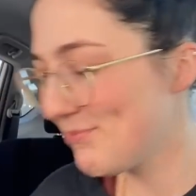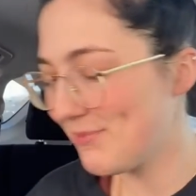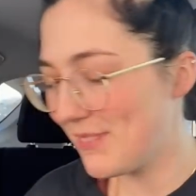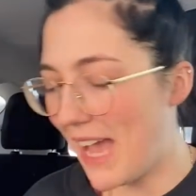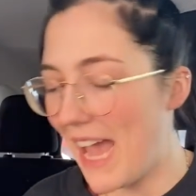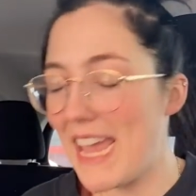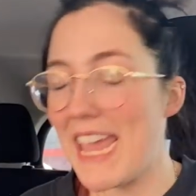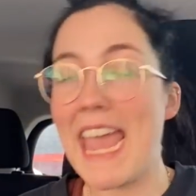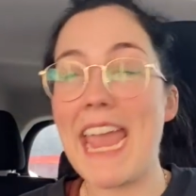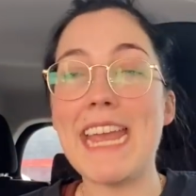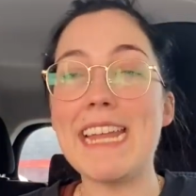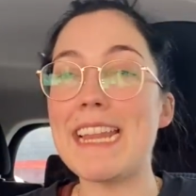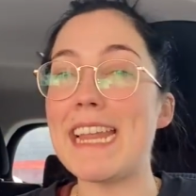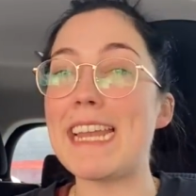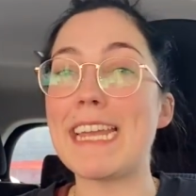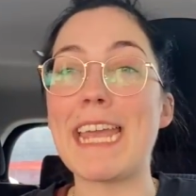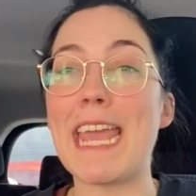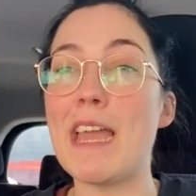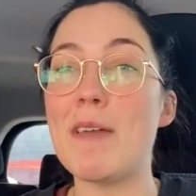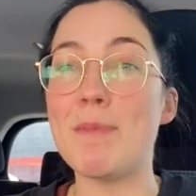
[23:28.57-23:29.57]
I hate that
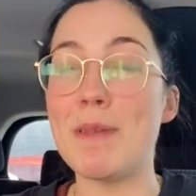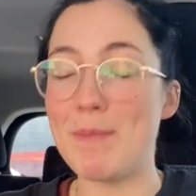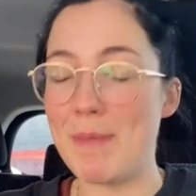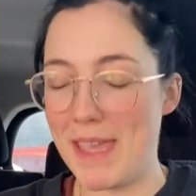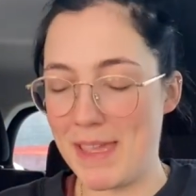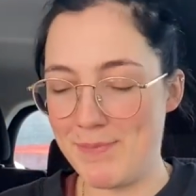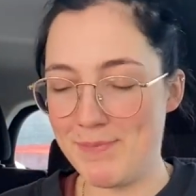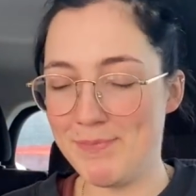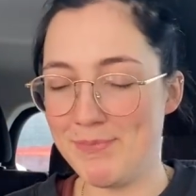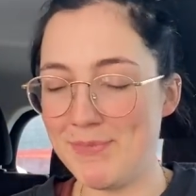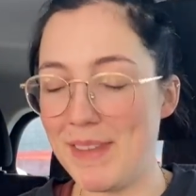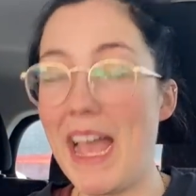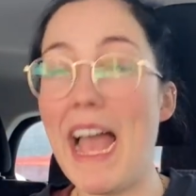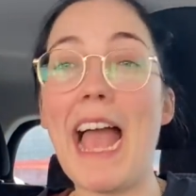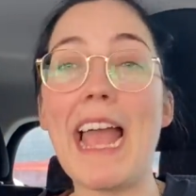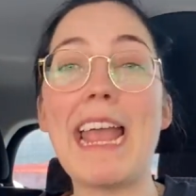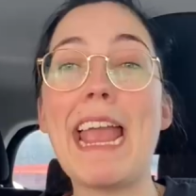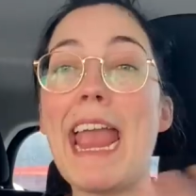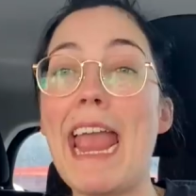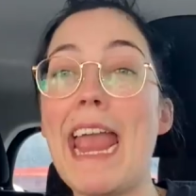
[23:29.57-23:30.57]
it can't be me.
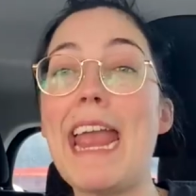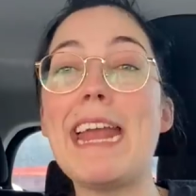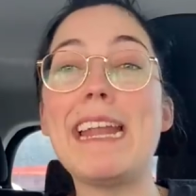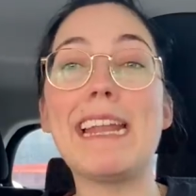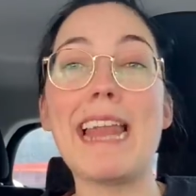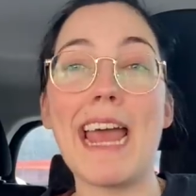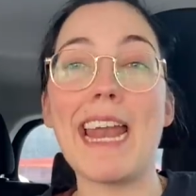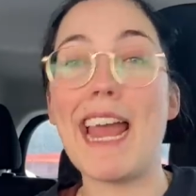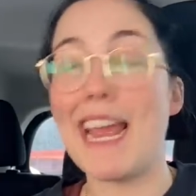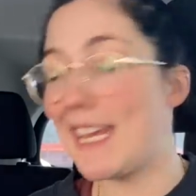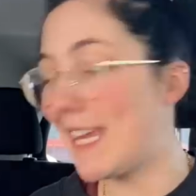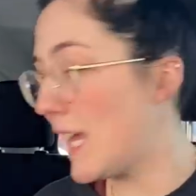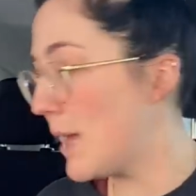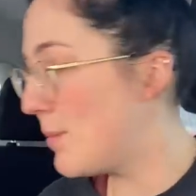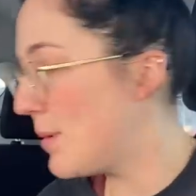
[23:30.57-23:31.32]
I hate that I can't